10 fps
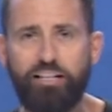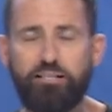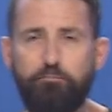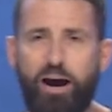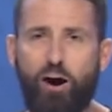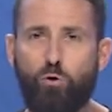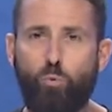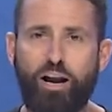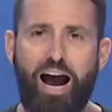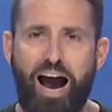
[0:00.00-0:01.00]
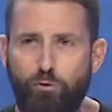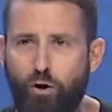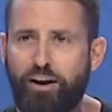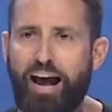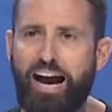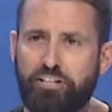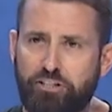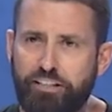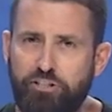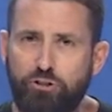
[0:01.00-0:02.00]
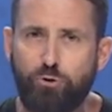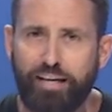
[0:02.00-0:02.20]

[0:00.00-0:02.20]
It's about what I want to actually do